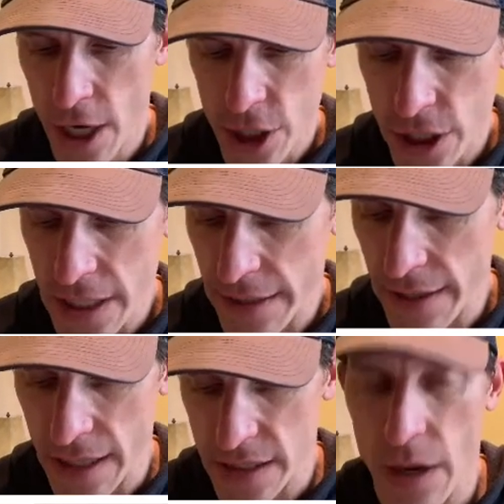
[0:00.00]
She did
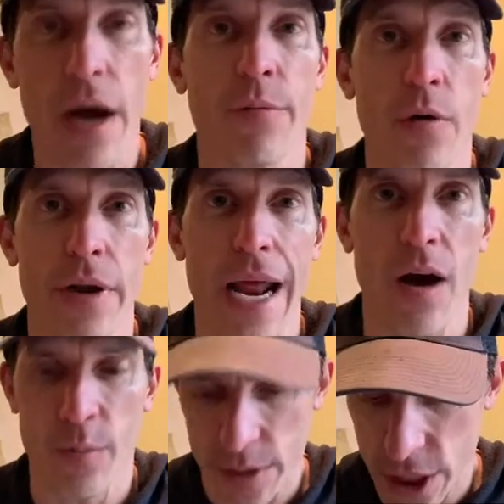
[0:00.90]
this. Now I wrote it
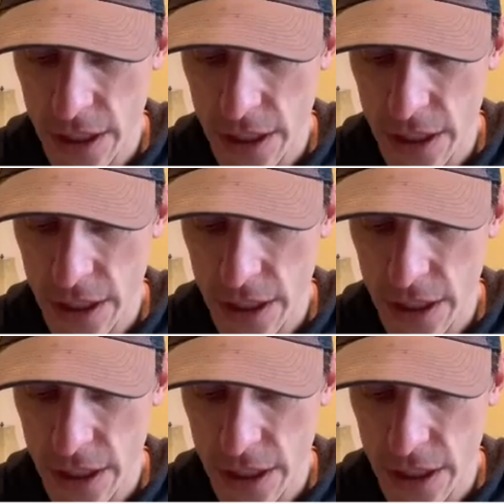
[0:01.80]
out, but she